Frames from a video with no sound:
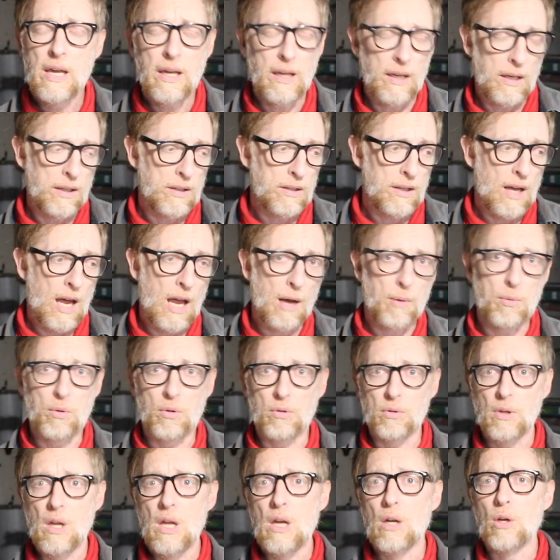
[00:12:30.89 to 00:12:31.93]
And I
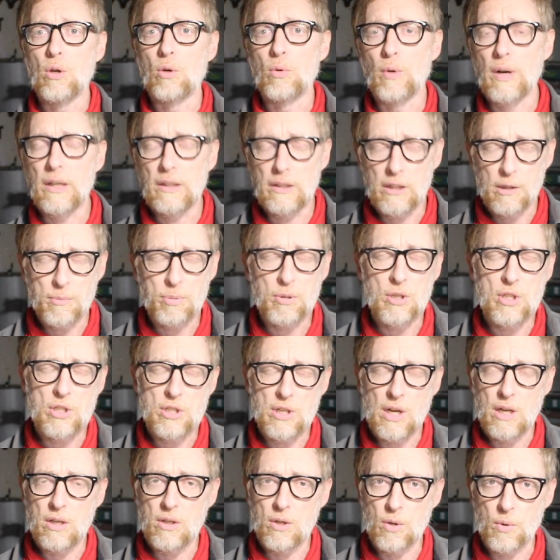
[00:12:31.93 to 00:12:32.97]
will greatly
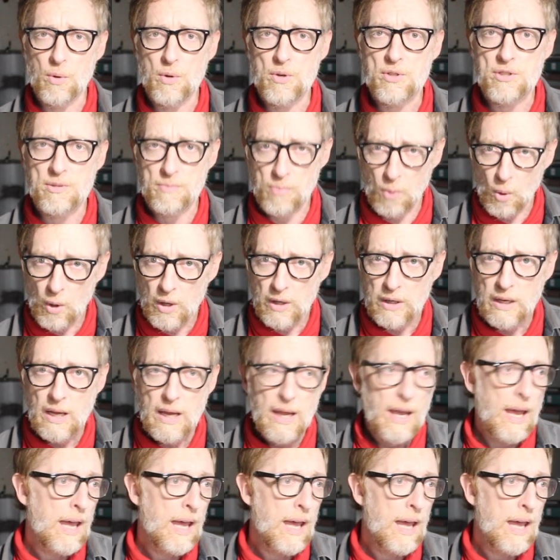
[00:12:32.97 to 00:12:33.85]
appreciate your support.